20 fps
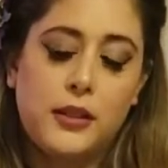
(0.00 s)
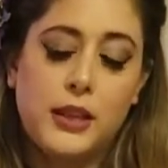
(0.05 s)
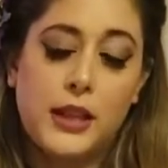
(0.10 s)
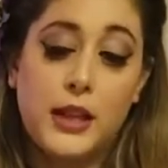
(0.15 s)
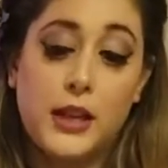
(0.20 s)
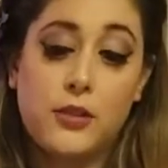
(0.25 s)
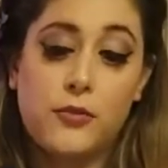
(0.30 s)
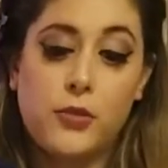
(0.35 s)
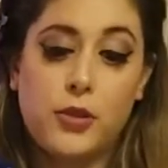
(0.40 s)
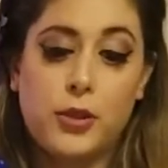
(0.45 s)

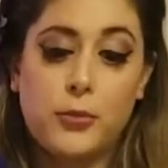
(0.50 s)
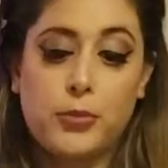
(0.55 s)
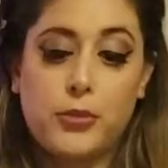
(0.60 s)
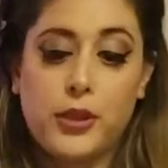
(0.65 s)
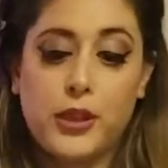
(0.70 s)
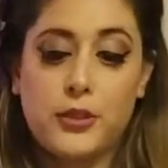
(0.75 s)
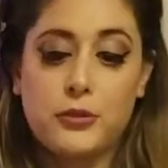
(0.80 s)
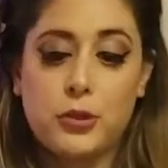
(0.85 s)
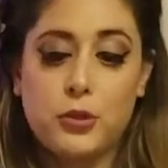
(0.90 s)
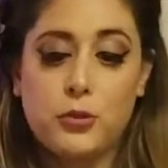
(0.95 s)
every
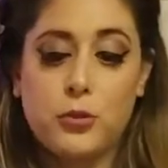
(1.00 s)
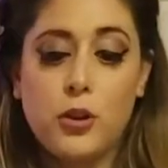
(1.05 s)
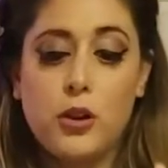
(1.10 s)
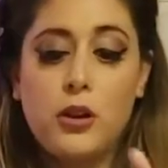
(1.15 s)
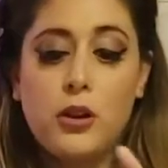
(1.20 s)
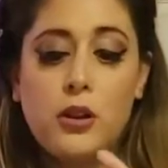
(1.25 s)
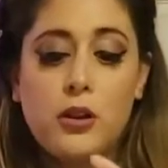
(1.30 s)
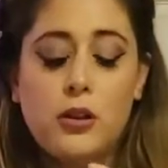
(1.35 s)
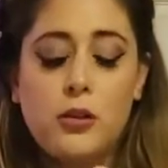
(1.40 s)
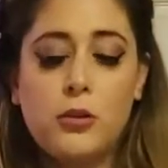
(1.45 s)
place you
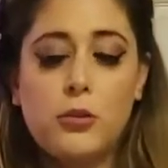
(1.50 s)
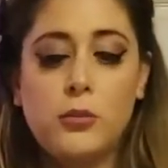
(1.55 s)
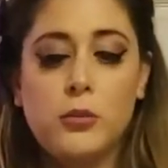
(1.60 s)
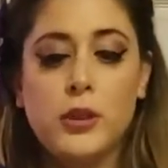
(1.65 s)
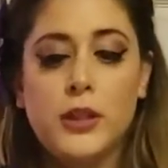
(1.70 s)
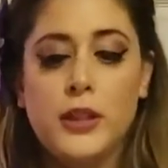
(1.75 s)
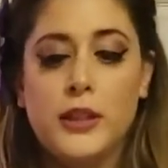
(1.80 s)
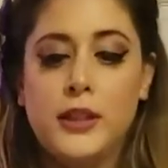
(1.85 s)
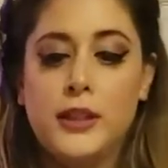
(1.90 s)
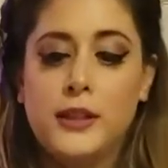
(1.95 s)
go,
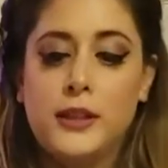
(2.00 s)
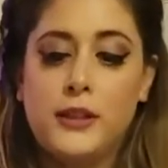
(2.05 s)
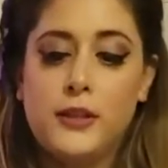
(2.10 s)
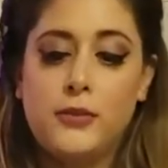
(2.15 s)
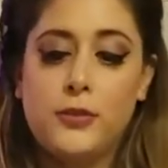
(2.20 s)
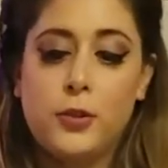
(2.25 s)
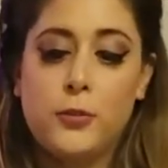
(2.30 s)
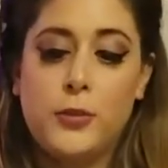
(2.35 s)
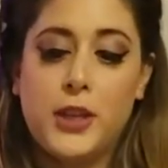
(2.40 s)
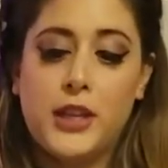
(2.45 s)

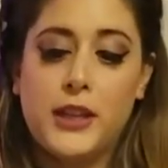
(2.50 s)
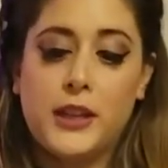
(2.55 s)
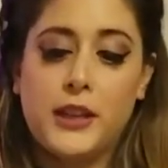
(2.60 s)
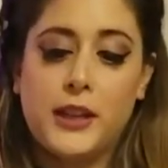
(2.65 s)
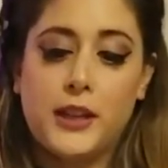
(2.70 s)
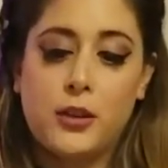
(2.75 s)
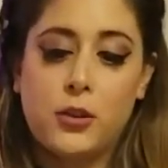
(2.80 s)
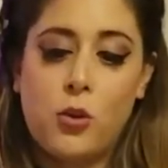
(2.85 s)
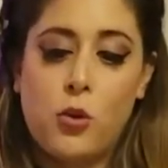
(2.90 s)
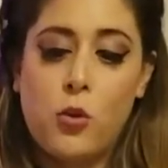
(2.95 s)
you're
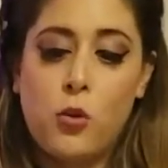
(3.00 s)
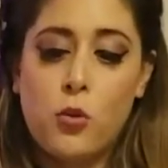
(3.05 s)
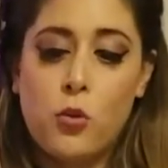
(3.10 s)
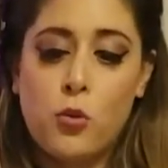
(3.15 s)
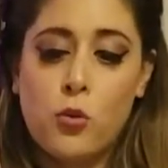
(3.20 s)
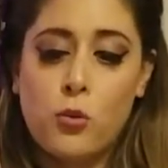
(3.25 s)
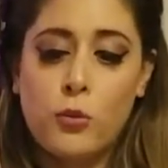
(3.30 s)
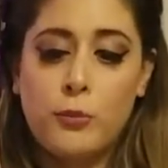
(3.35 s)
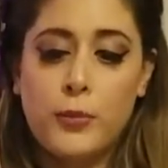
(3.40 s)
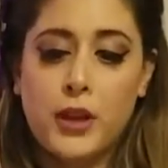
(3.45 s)
making at
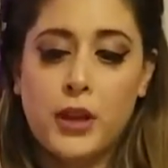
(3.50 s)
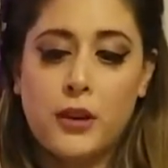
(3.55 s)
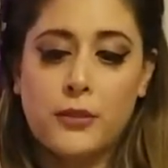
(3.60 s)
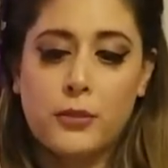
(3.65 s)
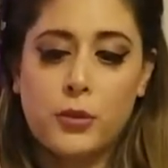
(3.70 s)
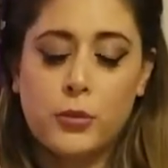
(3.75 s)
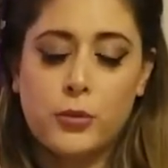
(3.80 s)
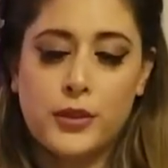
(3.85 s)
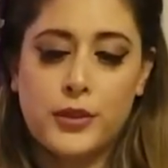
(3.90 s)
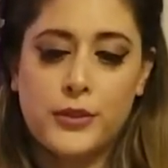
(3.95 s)
home,
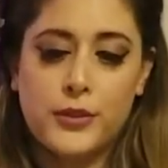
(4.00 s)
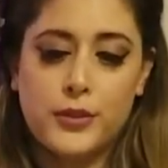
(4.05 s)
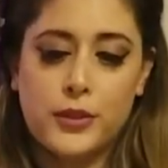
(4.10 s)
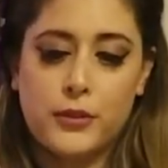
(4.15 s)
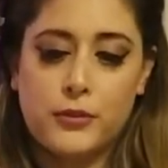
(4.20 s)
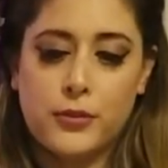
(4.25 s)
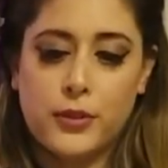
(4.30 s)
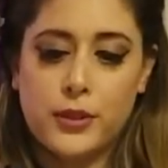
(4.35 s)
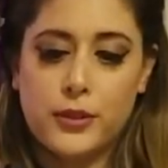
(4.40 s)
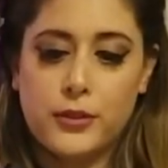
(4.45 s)
everyone is
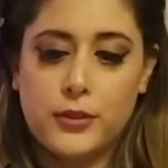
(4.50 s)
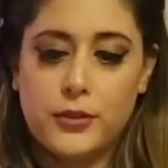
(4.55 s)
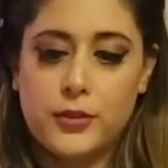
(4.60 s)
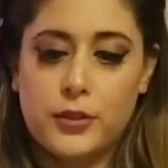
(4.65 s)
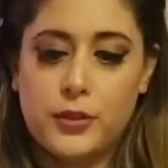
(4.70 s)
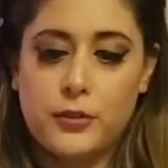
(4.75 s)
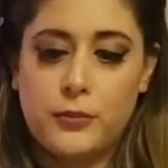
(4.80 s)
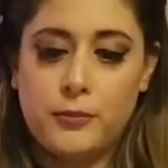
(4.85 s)
different. So